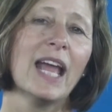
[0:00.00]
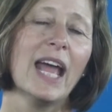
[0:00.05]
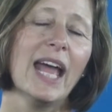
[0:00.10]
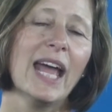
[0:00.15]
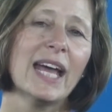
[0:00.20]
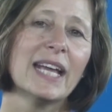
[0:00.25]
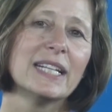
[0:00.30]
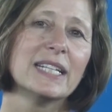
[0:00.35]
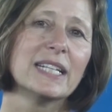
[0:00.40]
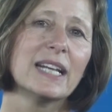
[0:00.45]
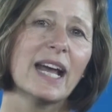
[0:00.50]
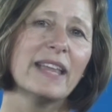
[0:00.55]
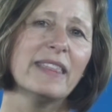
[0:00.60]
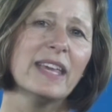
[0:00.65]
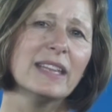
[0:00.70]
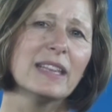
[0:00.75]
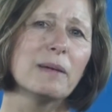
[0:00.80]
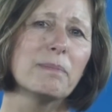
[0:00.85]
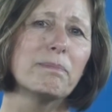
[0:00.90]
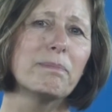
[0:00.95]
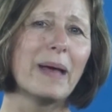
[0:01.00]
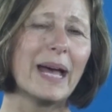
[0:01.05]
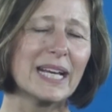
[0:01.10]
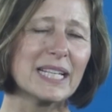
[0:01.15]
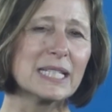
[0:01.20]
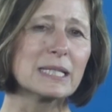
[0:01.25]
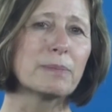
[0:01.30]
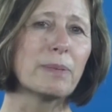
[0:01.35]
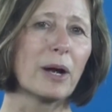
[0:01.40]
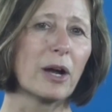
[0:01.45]
And I think the
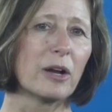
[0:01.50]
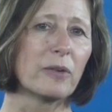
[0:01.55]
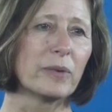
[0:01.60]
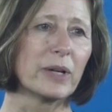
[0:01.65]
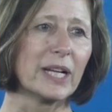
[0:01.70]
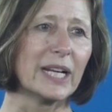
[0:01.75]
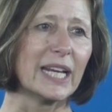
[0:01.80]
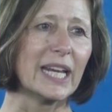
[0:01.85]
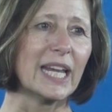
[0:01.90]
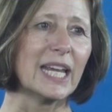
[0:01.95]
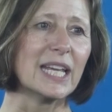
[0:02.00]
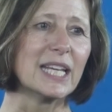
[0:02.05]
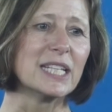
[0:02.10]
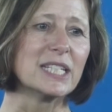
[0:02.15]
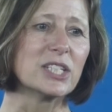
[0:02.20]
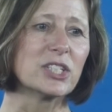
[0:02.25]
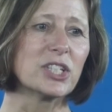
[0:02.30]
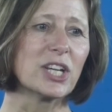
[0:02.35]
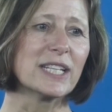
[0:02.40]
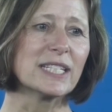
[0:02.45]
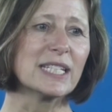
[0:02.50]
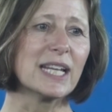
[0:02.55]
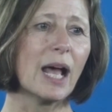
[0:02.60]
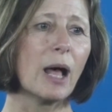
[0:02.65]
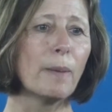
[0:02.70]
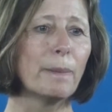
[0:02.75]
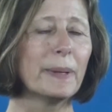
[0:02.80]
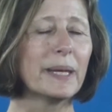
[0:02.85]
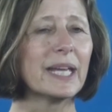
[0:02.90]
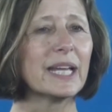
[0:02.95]
best part really is just
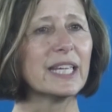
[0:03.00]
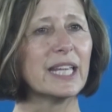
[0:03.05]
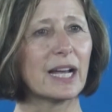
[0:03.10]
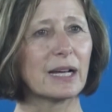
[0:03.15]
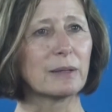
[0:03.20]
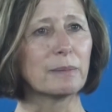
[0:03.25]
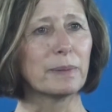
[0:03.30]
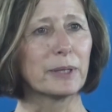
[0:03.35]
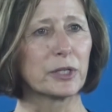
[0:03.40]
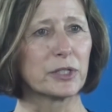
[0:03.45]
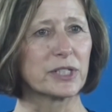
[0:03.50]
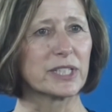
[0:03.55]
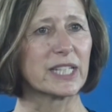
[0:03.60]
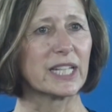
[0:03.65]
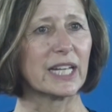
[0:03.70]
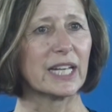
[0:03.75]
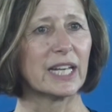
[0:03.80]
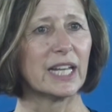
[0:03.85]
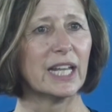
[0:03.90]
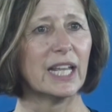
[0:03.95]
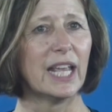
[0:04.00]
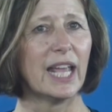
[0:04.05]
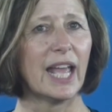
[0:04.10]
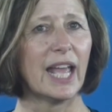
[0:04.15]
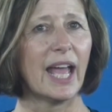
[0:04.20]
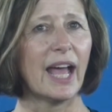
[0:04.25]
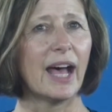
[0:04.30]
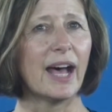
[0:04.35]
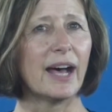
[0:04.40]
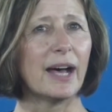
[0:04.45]
helping a young person
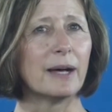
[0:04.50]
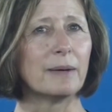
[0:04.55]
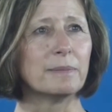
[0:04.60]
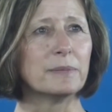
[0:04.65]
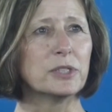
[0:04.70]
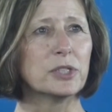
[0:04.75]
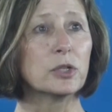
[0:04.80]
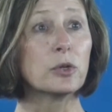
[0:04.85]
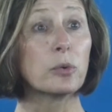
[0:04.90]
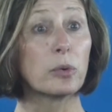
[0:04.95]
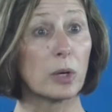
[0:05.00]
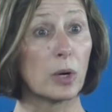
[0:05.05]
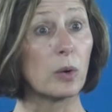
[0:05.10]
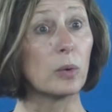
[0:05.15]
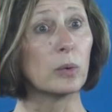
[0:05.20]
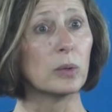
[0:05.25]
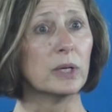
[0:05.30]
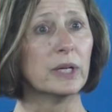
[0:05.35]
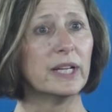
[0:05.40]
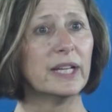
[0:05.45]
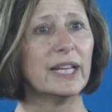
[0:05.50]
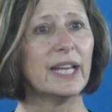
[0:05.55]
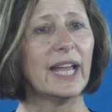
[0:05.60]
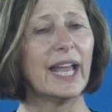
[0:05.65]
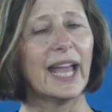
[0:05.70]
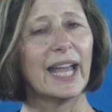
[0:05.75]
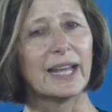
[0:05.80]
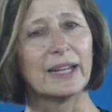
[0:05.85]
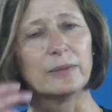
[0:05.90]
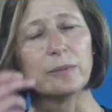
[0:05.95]
to grow.
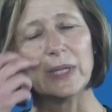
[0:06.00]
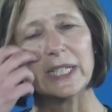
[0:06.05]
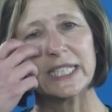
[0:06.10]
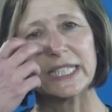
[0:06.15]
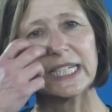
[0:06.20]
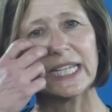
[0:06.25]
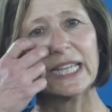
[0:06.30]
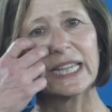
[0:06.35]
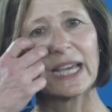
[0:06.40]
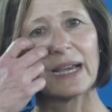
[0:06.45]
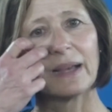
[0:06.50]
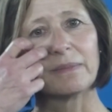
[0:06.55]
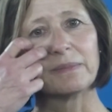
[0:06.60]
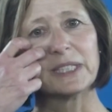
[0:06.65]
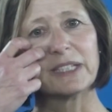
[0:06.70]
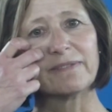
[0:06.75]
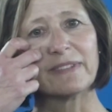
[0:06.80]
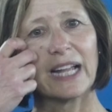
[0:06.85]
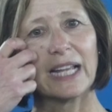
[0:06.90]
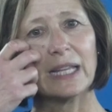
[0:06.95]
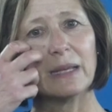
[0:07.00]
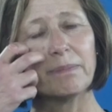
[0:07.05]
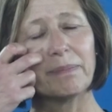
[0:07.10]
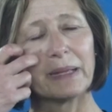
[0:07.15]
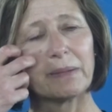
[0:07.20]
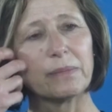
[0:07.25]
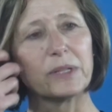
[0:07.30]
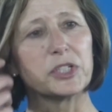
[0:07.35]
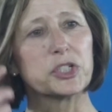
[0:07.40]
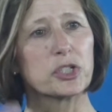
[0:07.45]
And we see them develop
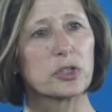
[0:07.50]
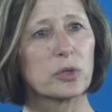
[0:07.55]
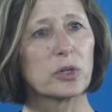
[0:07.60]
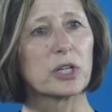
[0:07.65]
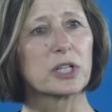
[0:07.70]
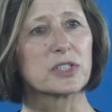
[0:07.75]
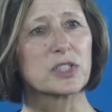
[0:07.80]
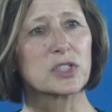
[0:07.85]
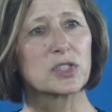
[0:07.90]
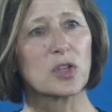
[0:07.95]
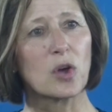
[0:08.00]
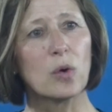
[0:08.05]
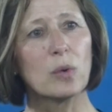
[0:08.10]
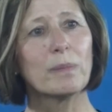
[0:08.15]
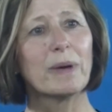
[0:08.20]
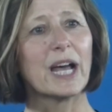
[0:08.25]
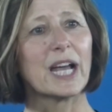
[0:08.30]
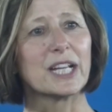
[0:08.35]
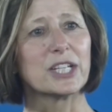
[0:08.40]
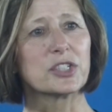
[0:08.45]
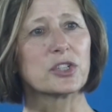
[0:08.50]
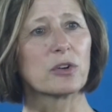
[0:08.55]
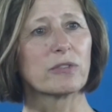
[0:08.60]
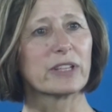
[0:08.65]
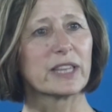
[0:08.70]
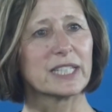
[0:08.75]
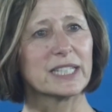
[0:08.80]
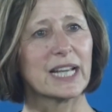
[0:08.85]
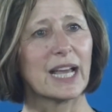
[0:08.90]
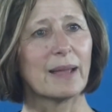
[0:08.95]
and mature so much
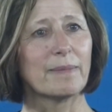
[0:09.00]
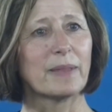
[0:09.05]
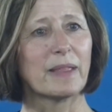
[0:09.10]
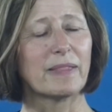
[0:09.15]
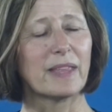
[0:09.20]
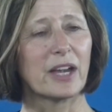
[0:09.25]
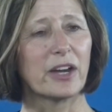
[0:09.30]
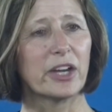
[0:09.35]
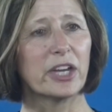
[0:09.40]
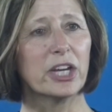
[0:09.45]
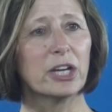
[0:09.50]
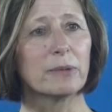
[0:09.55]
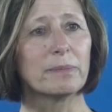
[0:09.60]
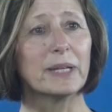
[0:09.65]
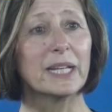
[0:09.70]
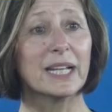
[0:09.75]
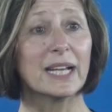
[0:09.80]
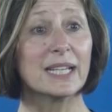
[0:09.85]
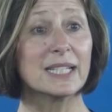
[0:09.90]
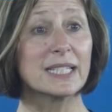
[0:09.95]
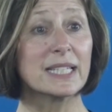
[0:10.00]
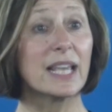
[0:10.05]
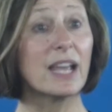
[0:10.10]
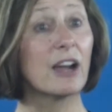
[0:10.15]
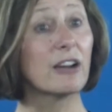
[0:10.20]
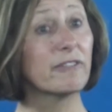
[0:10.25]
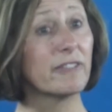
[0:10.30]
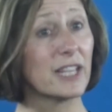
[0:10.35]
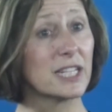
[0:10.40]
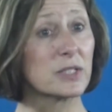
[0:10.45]
over the time that they are here because they
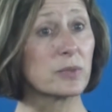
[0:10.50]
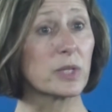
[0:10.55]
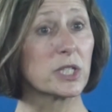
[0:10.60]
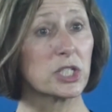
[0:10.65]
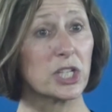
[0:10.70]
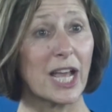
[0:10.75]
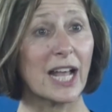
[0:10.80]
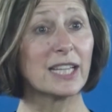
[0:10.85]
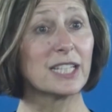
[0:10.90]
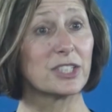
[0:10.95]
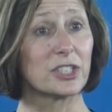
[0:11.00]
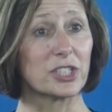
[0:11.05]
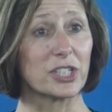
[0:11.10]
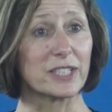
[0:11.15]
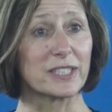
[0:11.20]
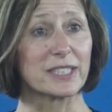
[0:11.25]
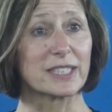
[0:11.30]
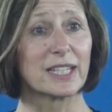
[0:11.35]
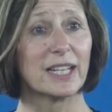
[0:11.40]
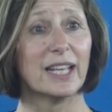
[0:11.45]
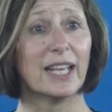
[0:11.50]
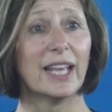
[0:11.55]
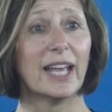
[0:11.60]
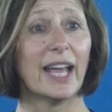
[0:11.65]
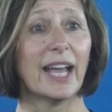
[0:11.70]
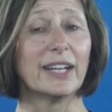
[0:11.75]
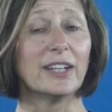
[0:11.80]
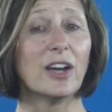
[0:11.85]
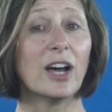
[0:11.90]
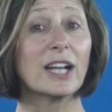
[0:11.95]
are faced with challenges.
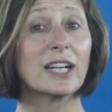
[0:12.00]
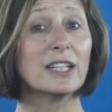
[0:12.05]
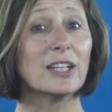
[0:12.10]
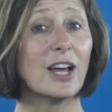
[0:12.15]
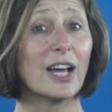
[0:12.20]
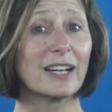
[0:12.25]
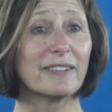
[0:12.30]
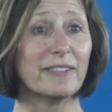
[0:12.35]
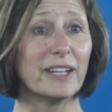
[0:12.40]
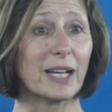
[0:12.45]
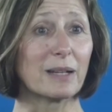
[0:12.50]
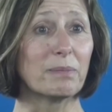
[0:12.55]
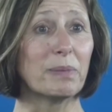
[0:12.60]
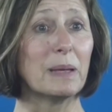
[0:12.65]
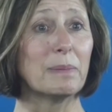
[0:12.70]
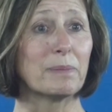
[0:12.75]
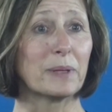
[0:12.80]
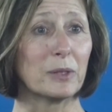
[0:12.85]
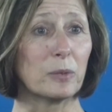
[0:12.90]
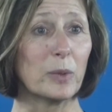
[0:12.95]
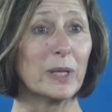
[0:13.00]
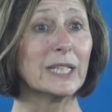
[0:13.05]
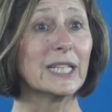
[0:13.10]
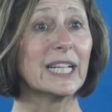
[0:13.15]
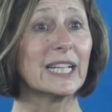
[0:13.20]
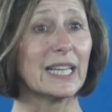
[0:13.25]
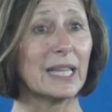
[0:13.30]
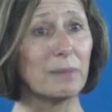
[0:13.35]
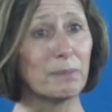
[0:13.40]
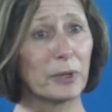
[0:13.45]
And not a lot of young people
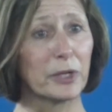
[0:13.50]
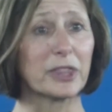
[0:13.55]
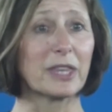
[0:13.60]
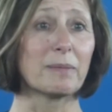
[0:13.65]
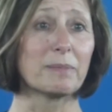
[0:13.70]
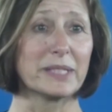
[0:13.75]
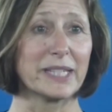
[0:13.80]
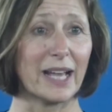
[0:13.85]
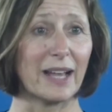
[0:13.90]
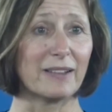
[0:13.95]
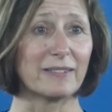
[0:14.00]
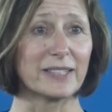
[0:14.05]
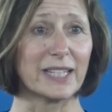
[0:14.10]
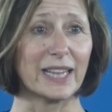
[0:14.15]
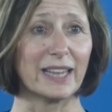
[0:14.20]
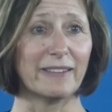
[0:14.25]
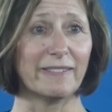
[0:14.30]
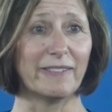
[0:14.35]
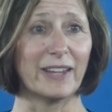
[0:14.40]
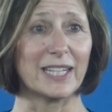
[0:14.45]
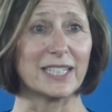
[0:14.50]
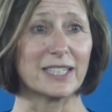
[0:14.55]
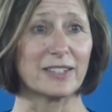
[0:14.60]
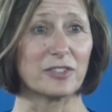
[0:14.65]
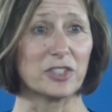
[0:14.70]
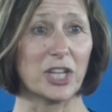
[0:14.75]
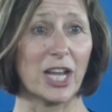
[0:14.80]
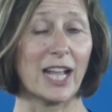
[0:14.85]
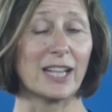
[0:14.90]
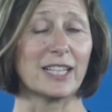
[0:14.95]
willingly put themselves in the face
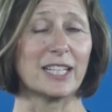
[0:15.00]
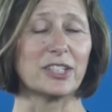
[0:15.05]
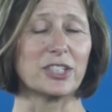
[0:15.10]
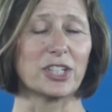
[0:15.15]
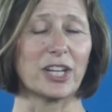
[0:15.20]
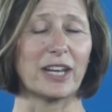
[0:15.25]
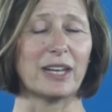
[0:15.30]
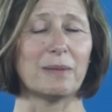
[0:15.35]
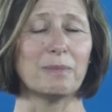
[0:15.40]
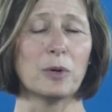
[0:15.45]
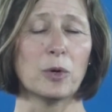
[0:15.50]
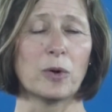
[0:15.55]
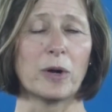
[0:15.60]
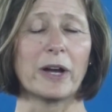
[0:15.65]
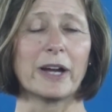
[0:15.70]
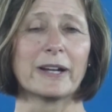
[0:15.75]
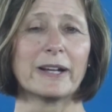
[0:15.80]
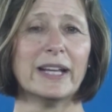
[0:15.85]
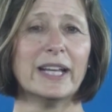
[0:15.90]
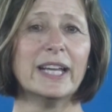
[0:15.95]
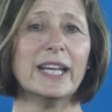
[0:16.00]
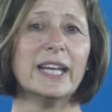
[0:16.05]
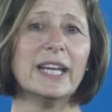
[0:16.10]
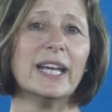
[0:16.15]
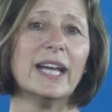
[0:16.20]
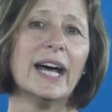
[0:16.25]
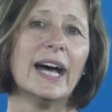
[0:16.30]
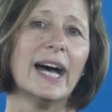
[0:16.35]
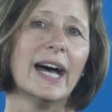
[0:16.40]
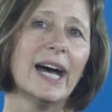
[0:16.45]
of challenge anymore.
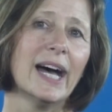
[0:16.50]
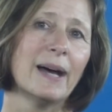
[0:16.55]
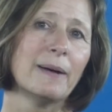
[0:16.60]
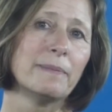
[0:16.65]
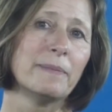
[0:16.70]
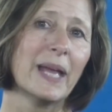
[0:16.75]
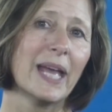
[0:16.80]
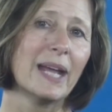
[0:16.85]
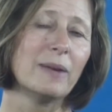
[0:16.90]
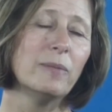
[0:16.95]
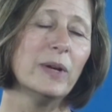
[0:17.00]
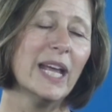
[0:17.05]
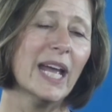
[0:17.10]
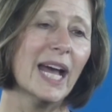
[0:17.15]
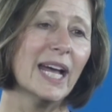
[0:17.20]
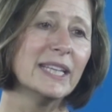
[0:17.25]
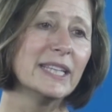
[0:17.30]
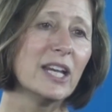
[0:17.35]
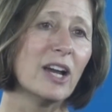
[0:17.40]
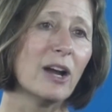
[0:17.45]
And we had